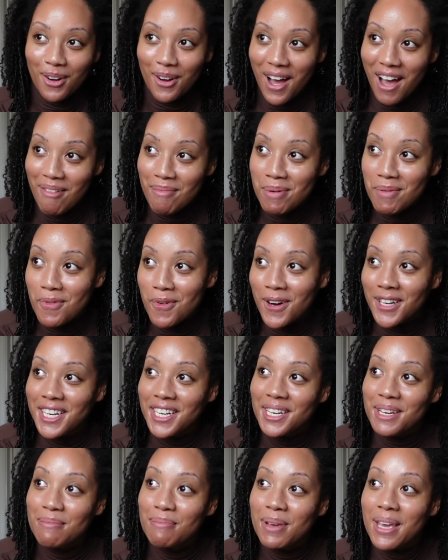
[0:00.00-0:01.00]
I've been
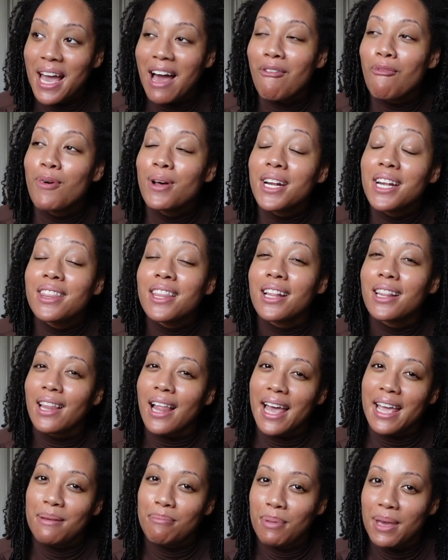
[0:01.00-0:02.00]
wanting a pink. I wanted the
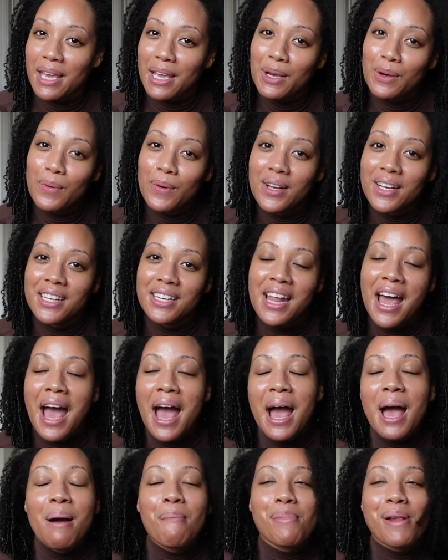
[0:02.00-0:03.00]
light pink one,
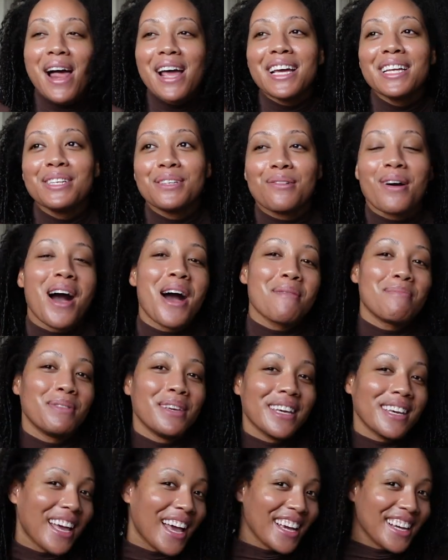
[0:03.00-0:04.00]
but I can do hot
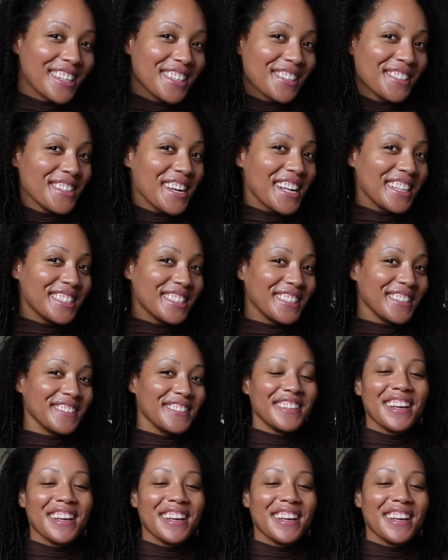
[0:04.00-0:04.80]
pink. I can do that too.